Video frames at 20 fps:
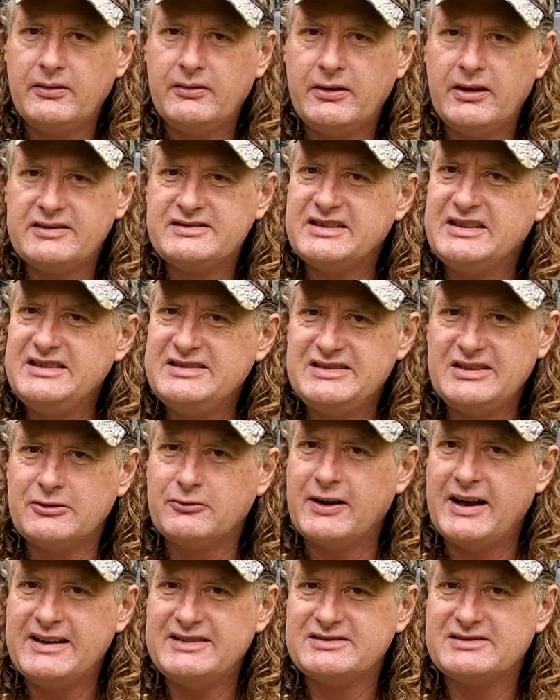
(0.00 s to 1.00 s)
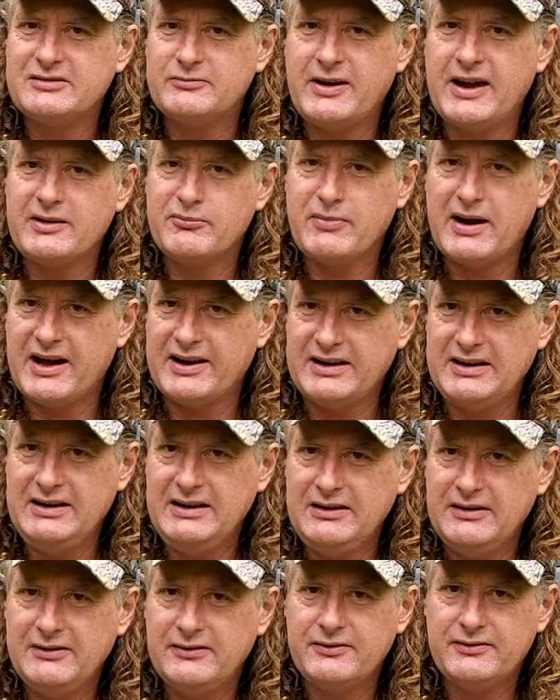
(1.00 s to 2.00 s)
There's easier ways to make money
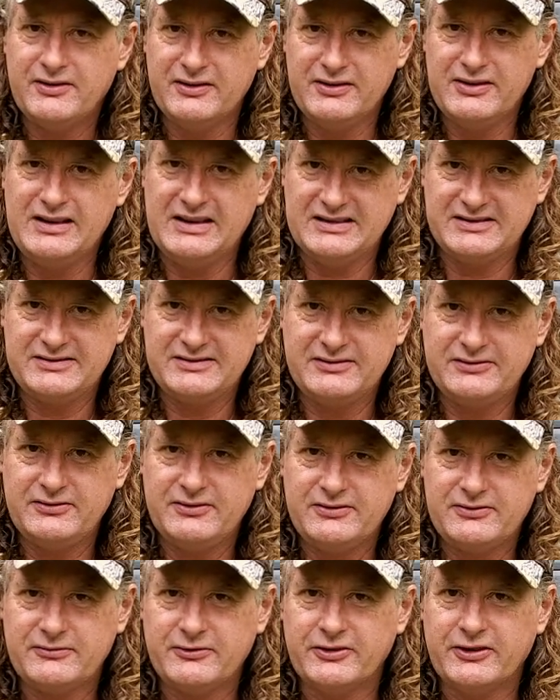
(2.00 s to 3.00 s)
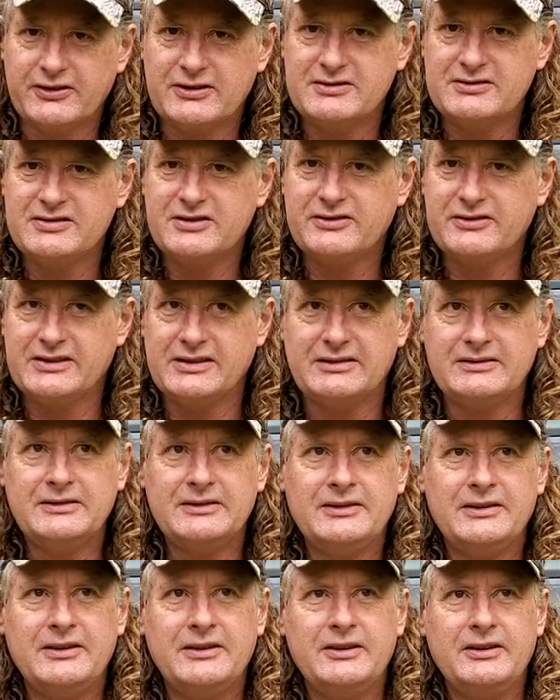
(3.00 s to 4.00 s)
than this, is what I can tell you.
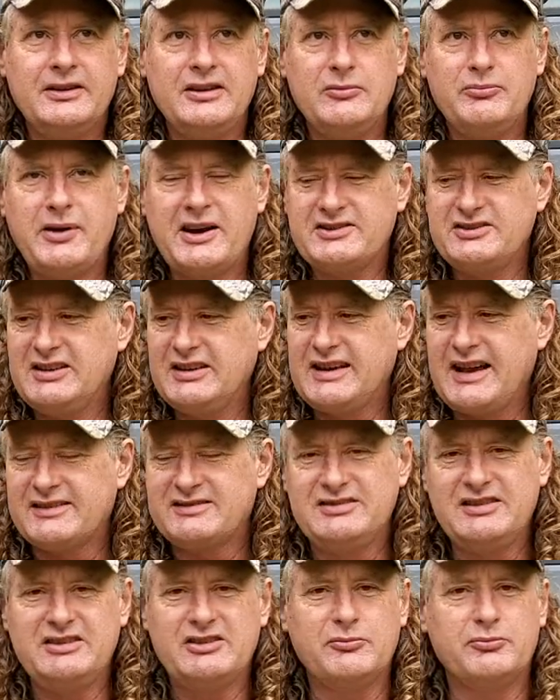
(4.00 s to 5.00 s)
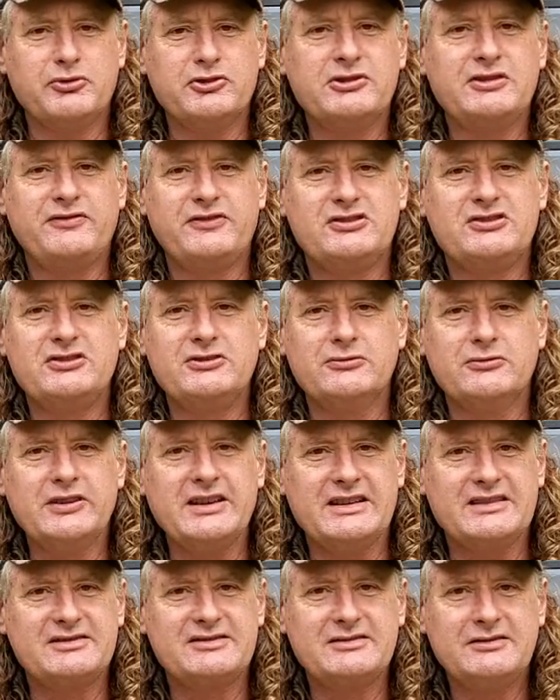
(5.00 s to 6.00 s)
You bust your guts in the bush for 2
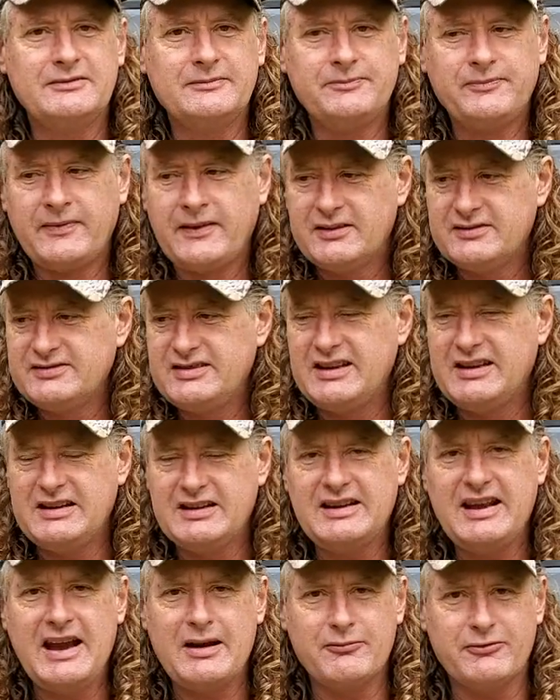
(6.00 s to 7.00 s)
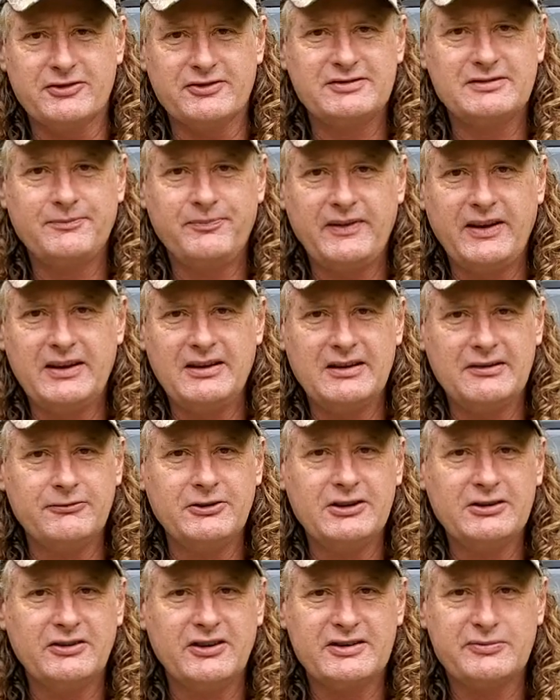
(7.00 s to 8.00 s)
weeks setting cameras, and you
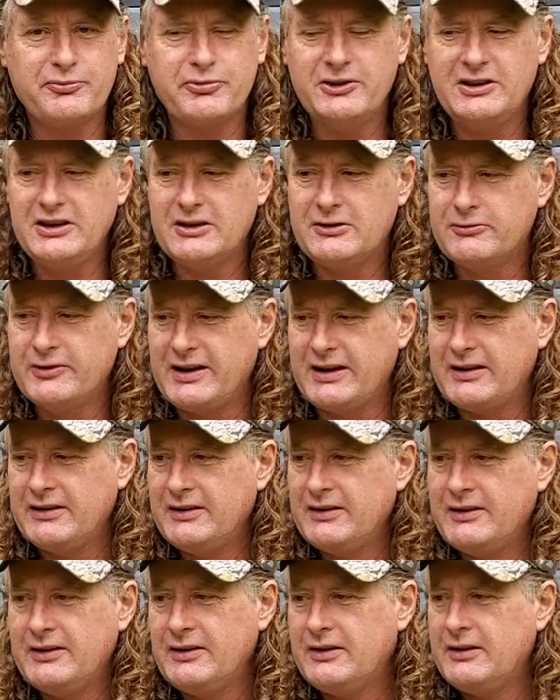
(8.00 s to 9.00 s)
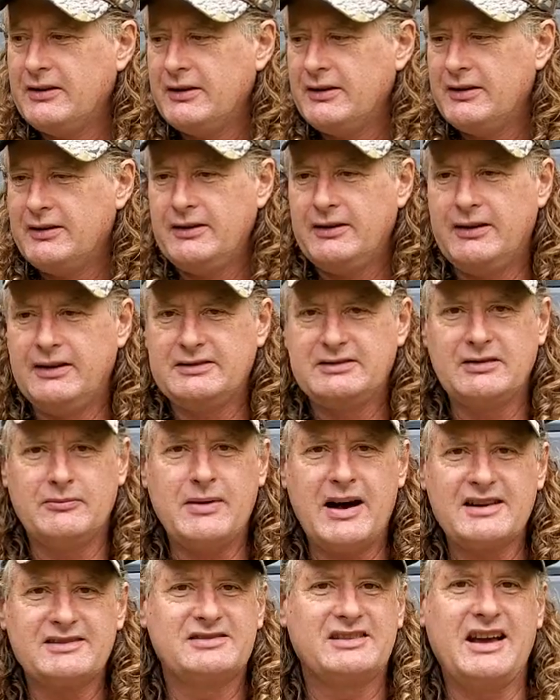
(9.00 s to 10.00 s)
realise pretty quick it's a
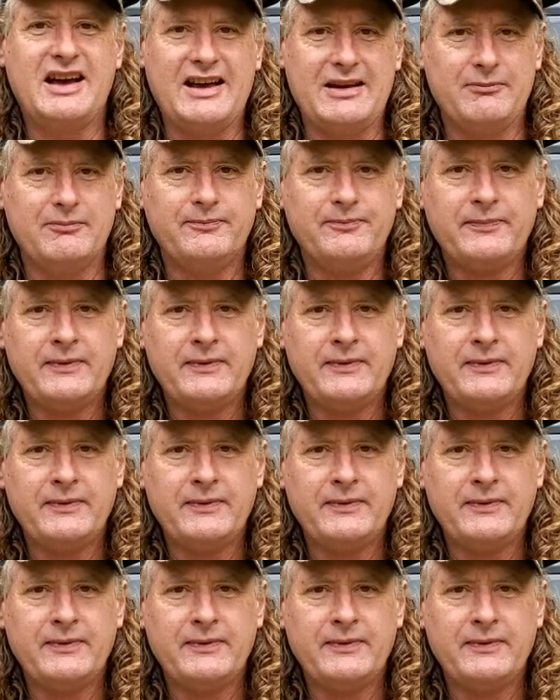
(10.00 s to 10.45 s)
mug's game.